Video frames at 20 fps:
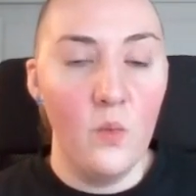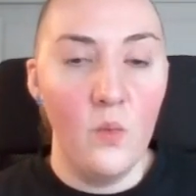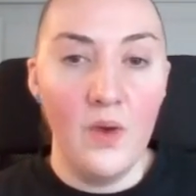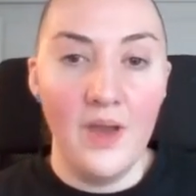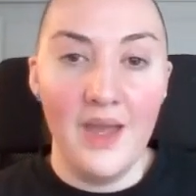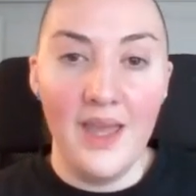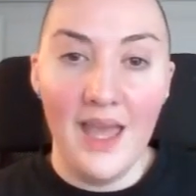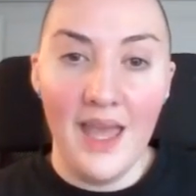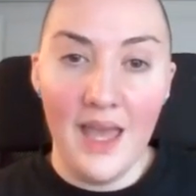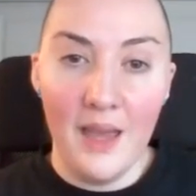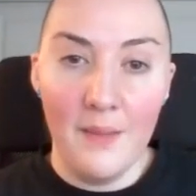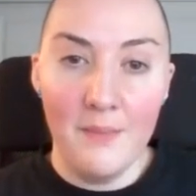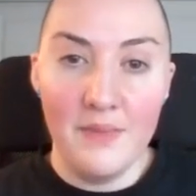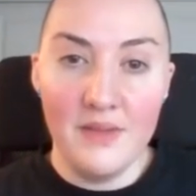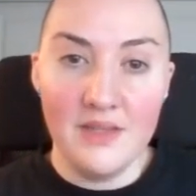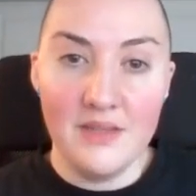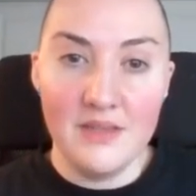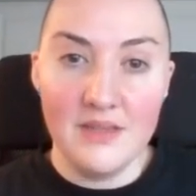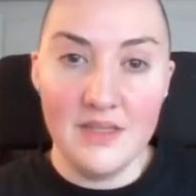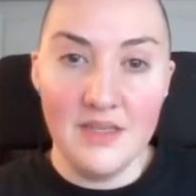what
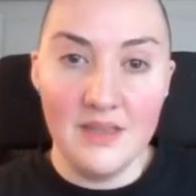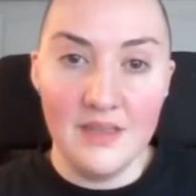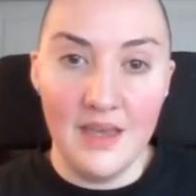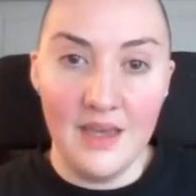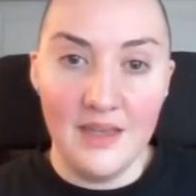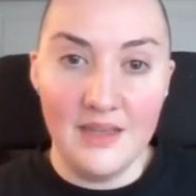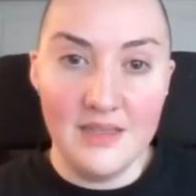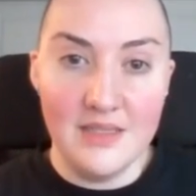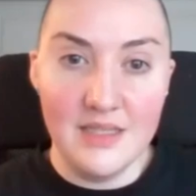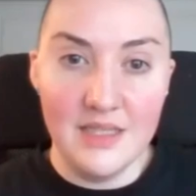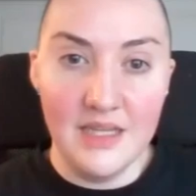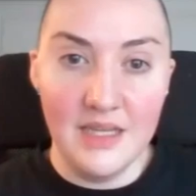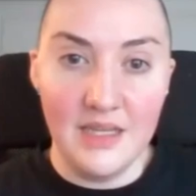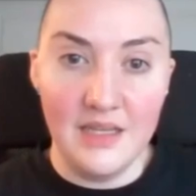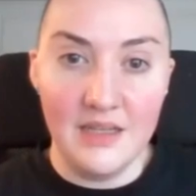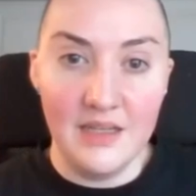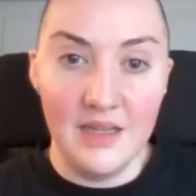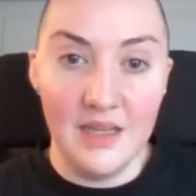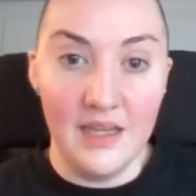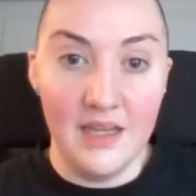happens in that
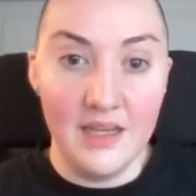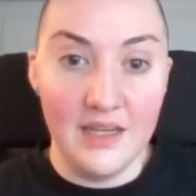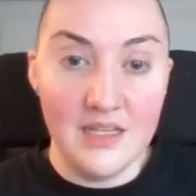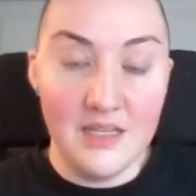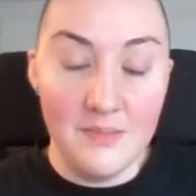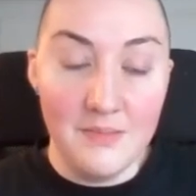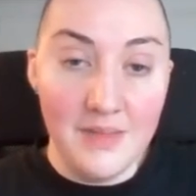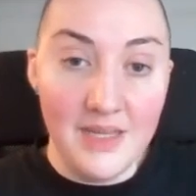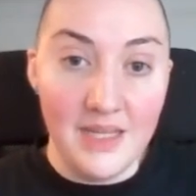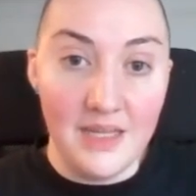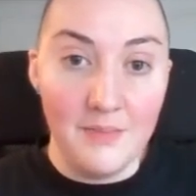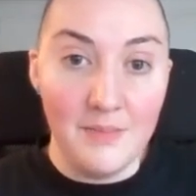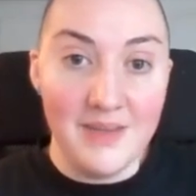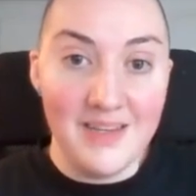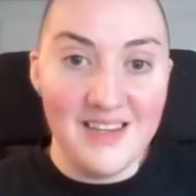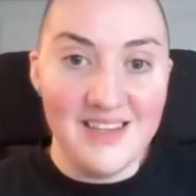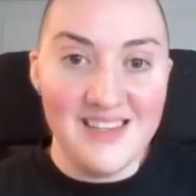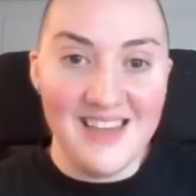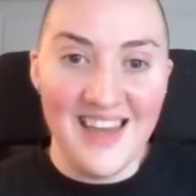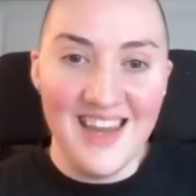scene, like, to me,
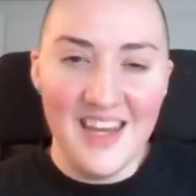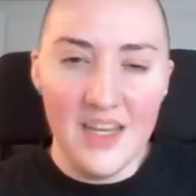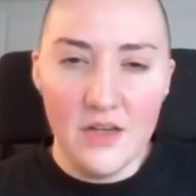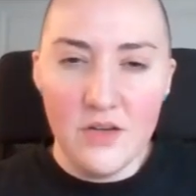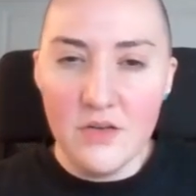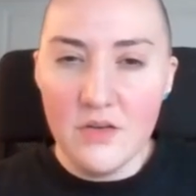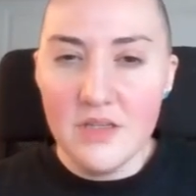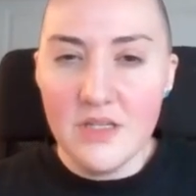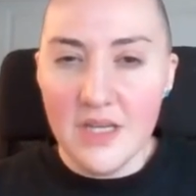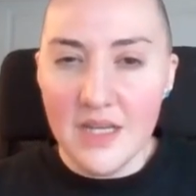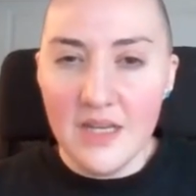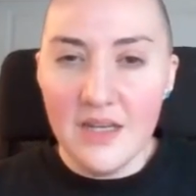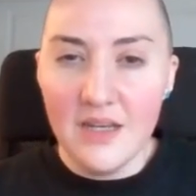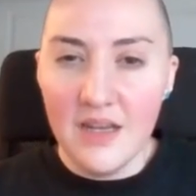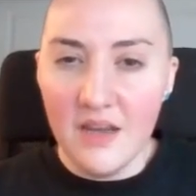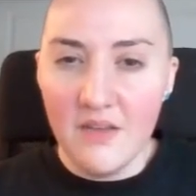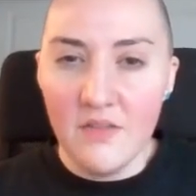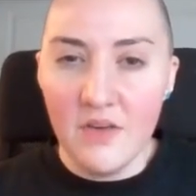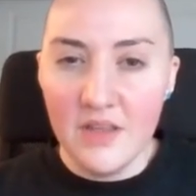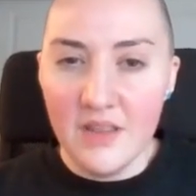because I
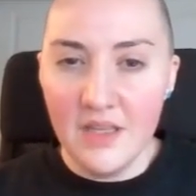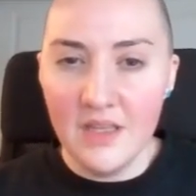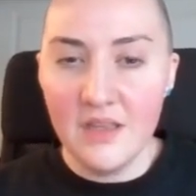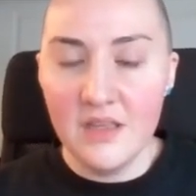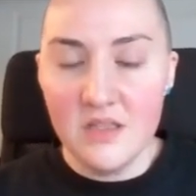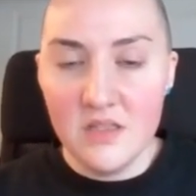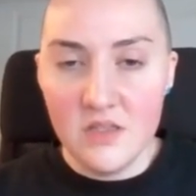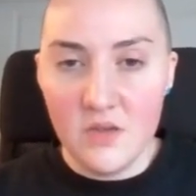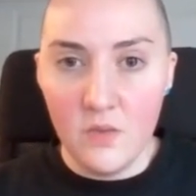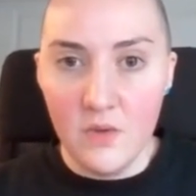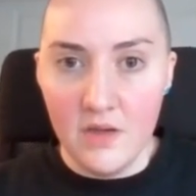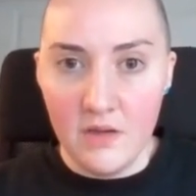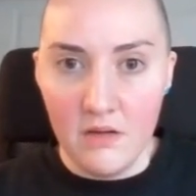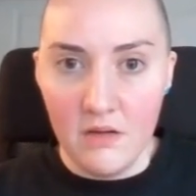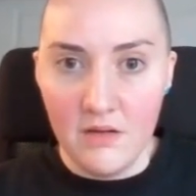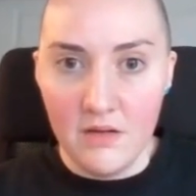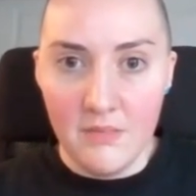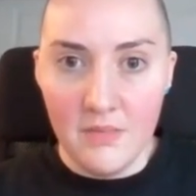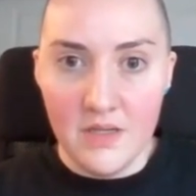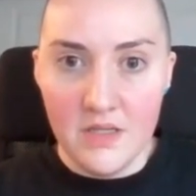understand everything that's going
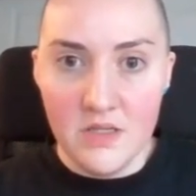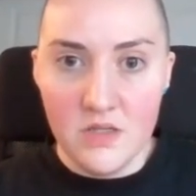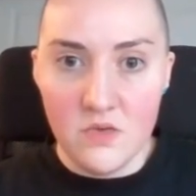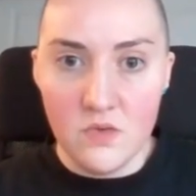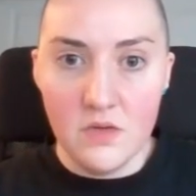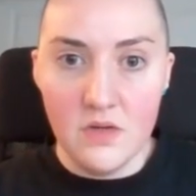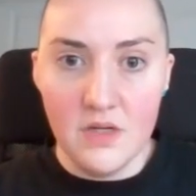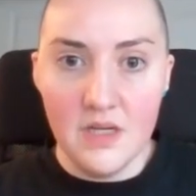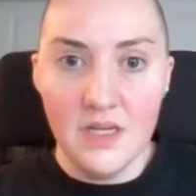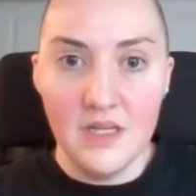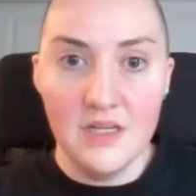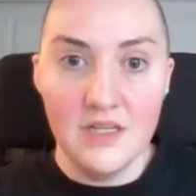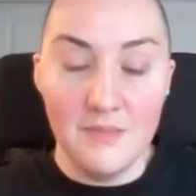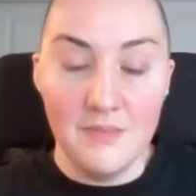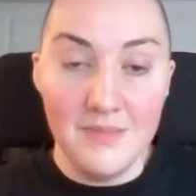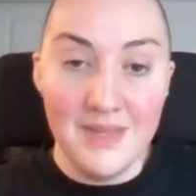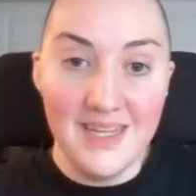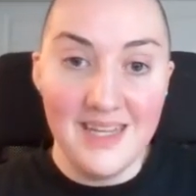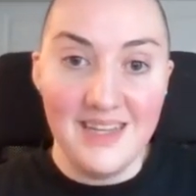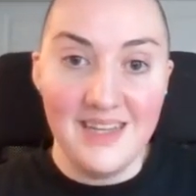on in my story,
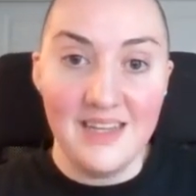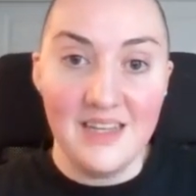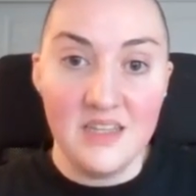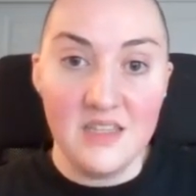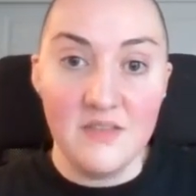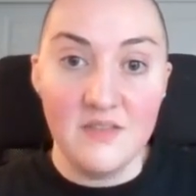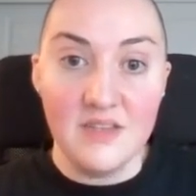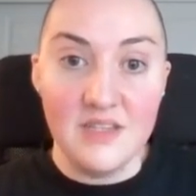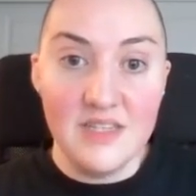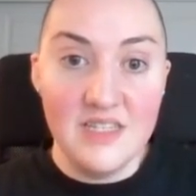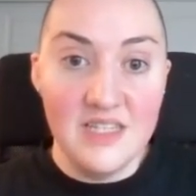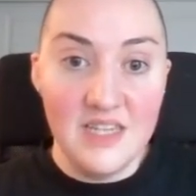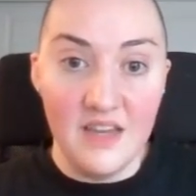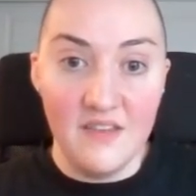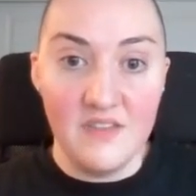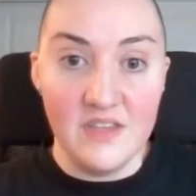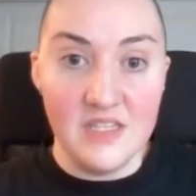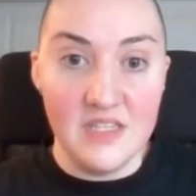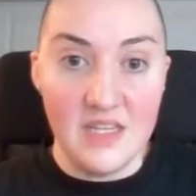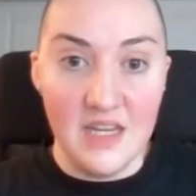to me, it's a
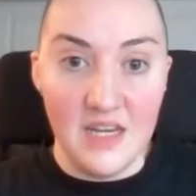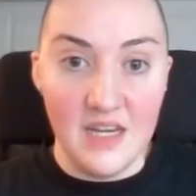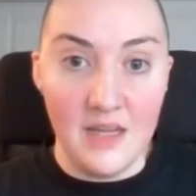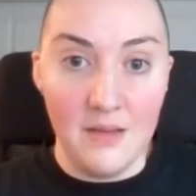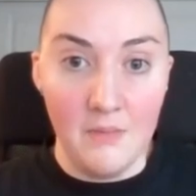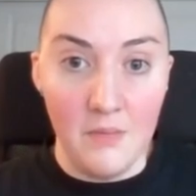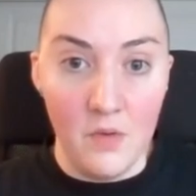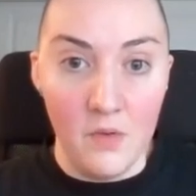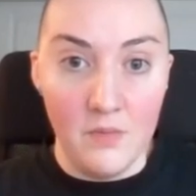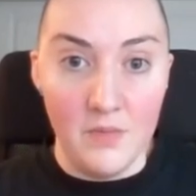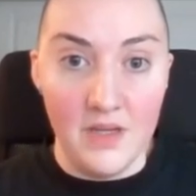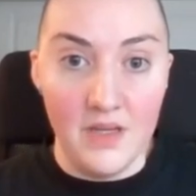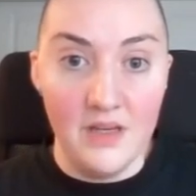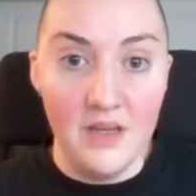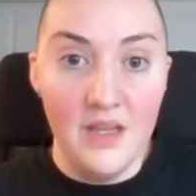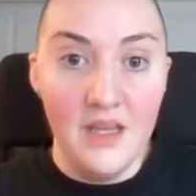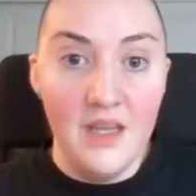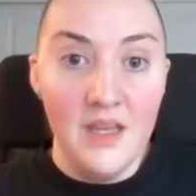devastating moment.